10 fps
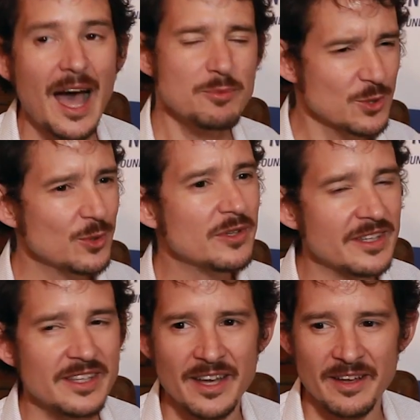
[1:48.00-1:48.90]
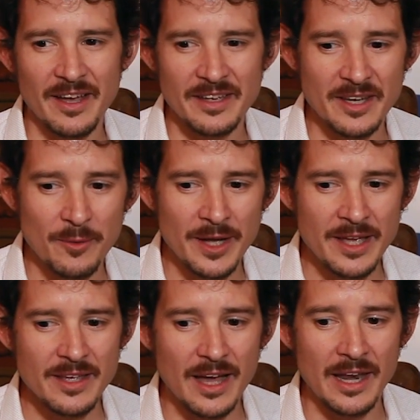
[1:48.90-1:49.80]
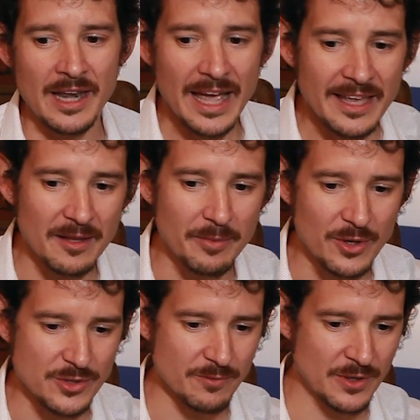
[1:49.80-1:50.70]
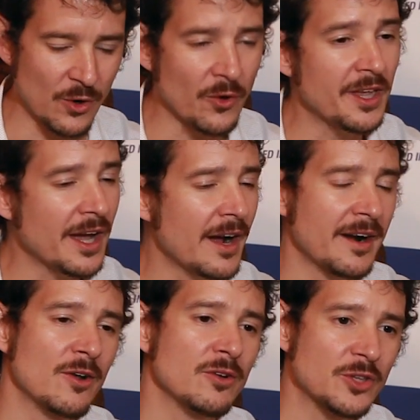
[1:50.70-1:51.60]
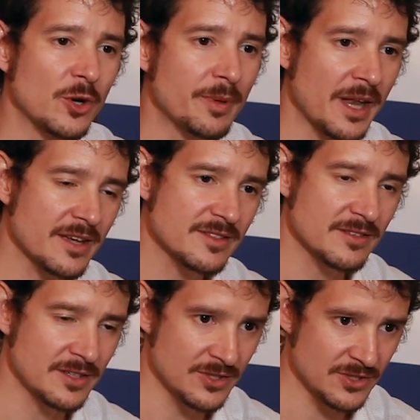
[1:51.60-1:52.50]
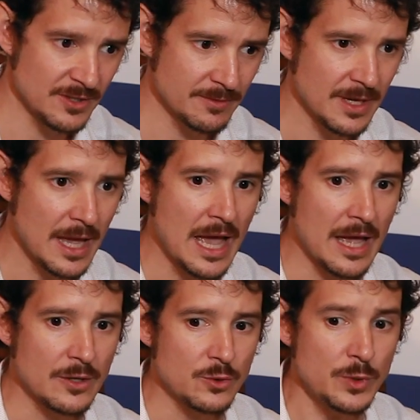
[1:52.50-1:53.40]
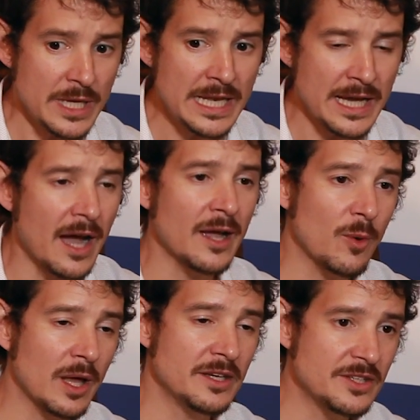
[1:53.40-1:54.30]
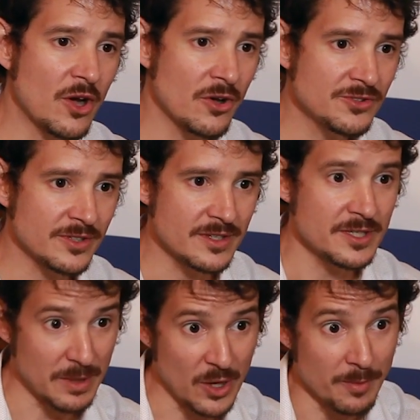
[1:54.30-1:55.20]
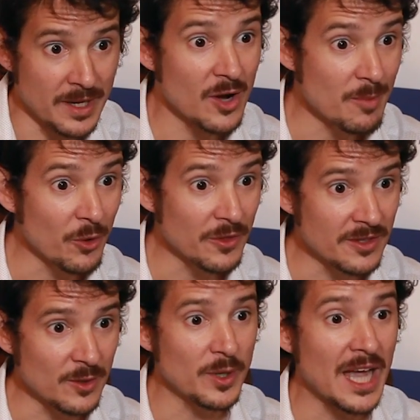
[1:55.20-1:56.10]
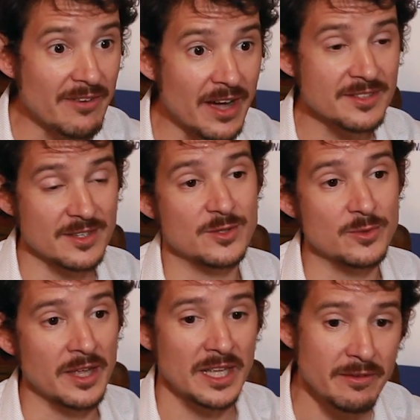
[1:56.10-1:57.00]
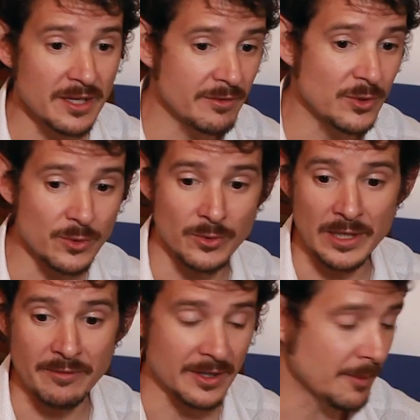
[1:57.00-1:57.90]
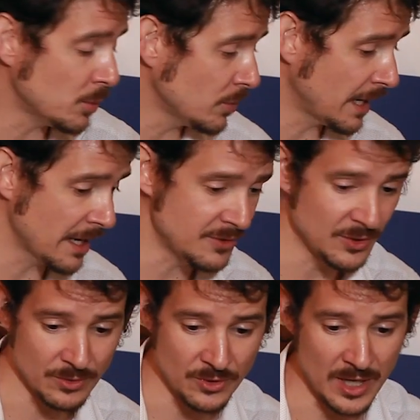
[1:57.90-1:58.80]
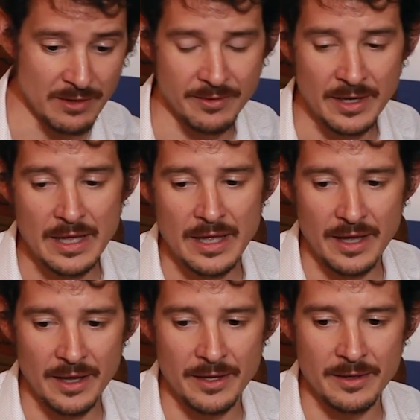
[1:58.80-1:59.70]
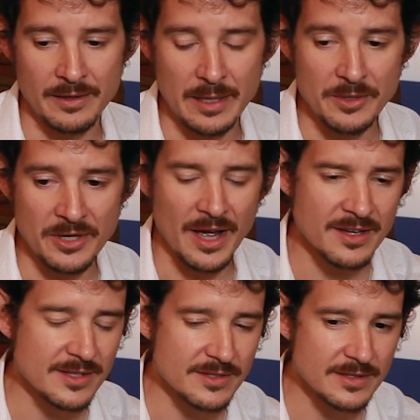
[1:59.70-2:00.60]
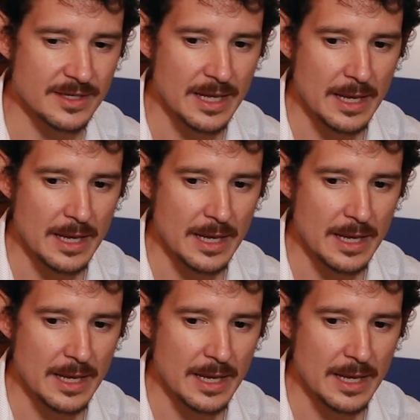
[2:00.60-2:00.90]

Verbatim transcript: Absolutely, yeah. In a way, unluckily because of the OER and all the open access initiatives, really high quality content is becoming a commodity. We have access to that, even if you live in a poor country or you have uh, limited access.